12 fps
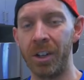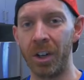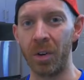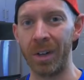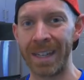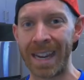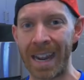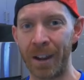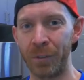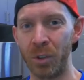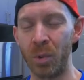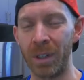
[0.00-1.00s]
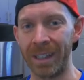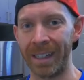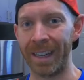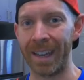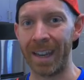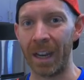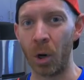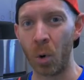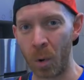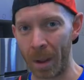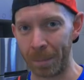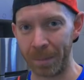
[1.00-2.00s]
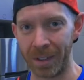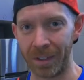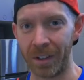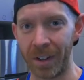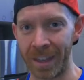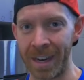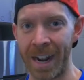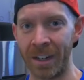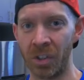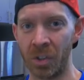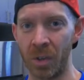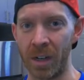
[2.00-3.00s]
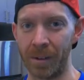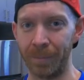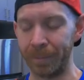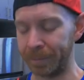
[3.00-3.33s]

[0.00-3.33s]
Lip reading: you're going to have to click equipped on the next screen.